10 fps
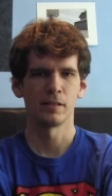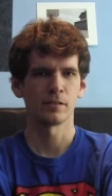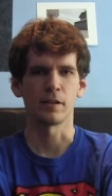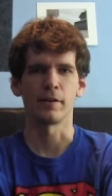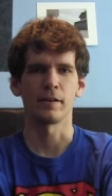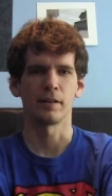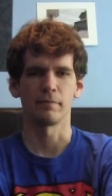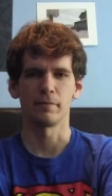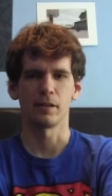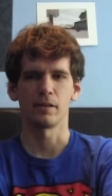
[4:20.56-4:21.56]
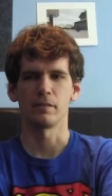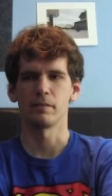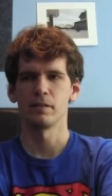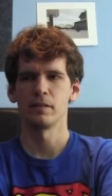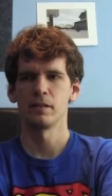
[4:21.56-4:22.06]
sorry, I'm, I,
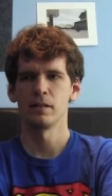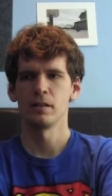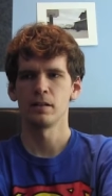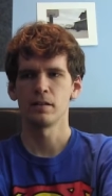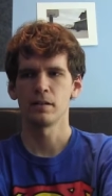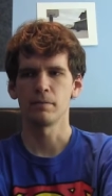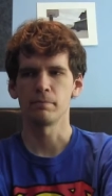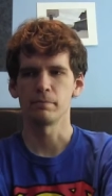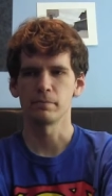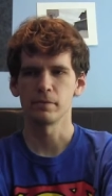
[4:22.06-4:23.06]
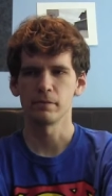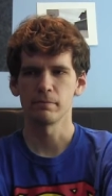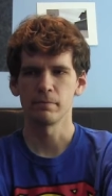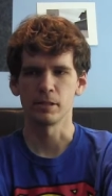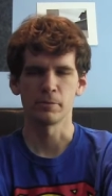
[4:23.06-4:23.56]
am
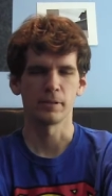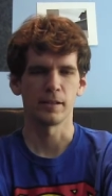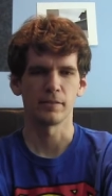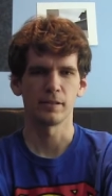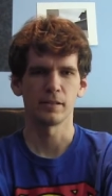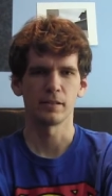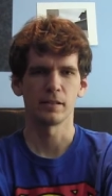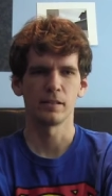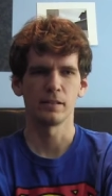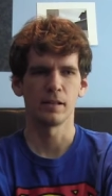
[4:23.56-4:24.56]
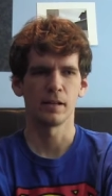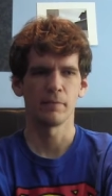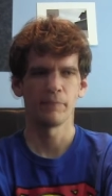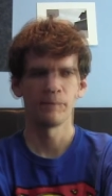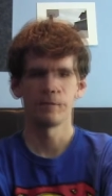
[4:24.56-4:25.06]
mispronouncing his
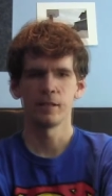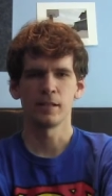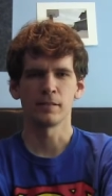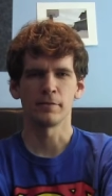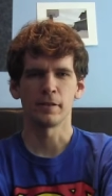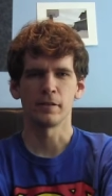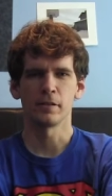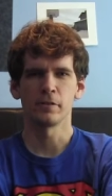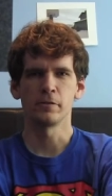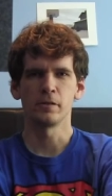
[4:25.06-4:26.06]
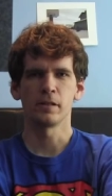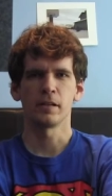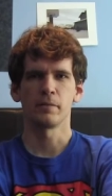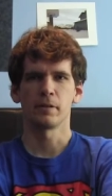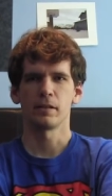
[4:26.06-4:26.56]
name. He has a very cool
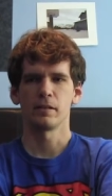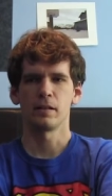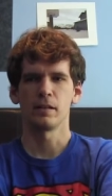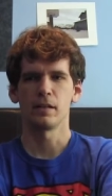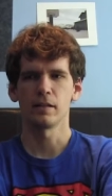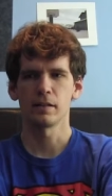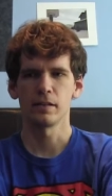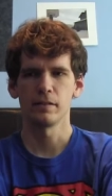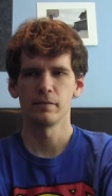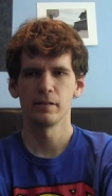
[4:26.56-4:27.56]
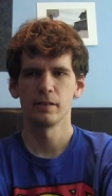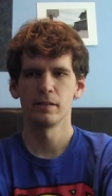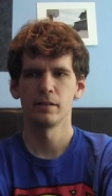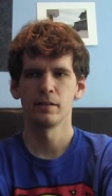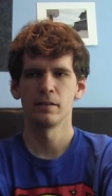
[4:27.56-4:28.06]
name. I, I like it.
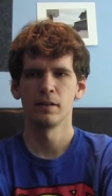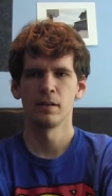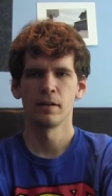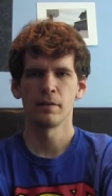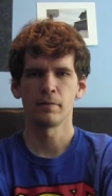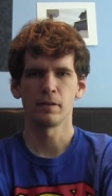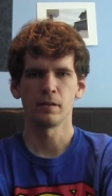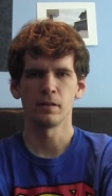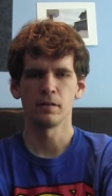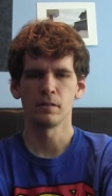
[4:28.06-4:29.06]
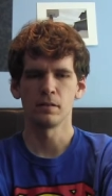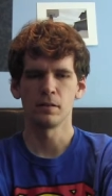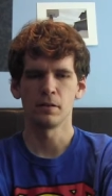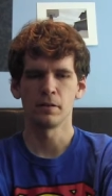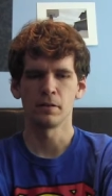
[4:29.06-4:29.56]
But the
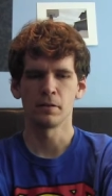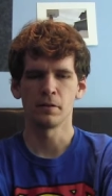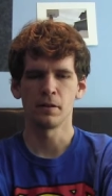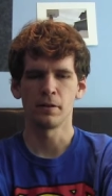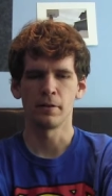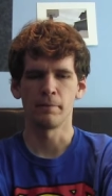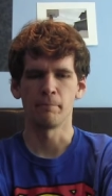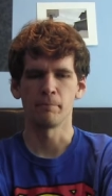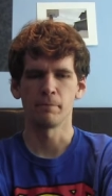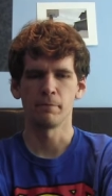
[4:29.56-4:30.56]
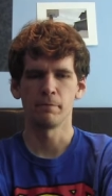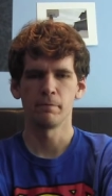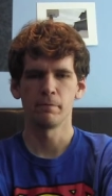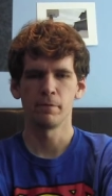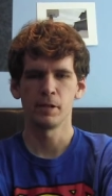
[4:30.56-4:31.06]
the um,
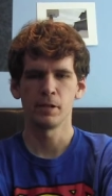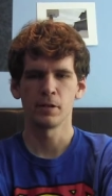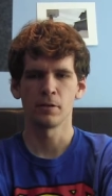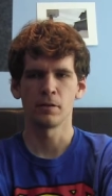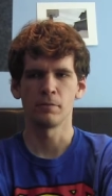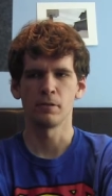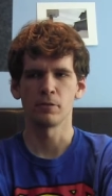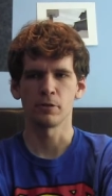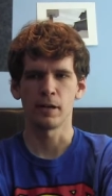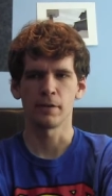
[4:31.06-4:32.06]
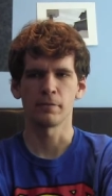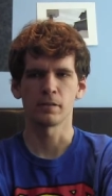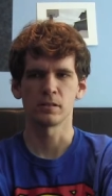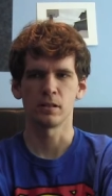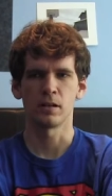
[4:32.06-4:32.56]
video of the
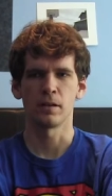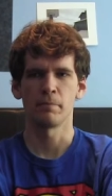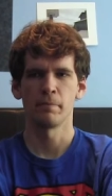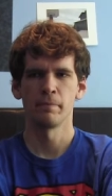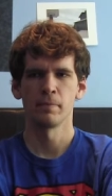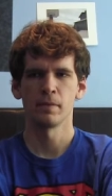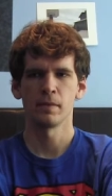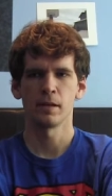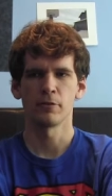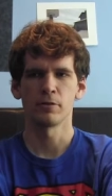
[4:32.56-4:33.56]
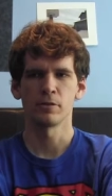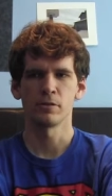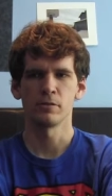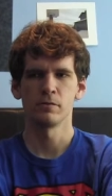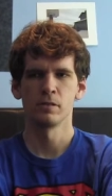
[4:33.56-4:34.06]
traffic stop that was